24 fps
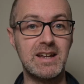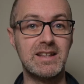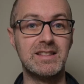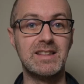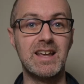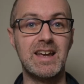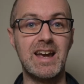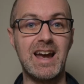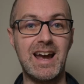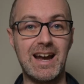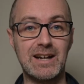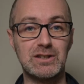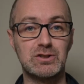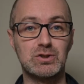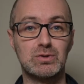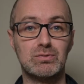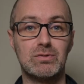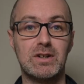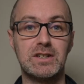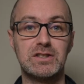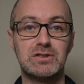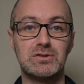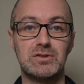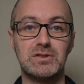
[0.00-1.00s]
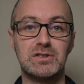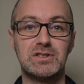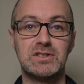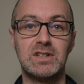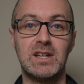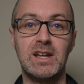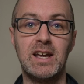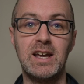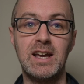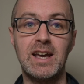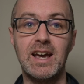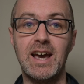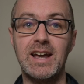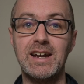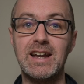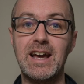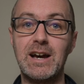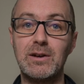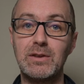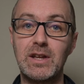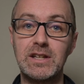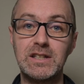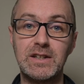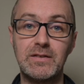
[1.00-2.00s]
in their actual restaurants and how
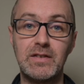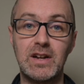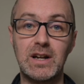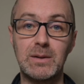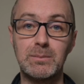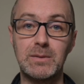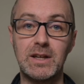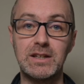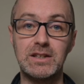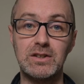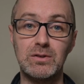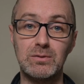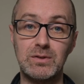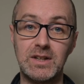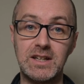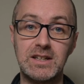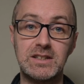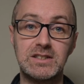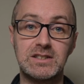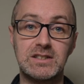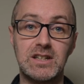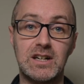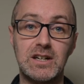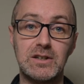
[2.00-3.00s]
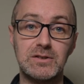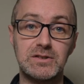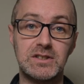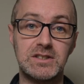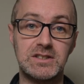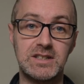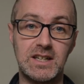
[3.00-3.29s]
they develop their unique styles and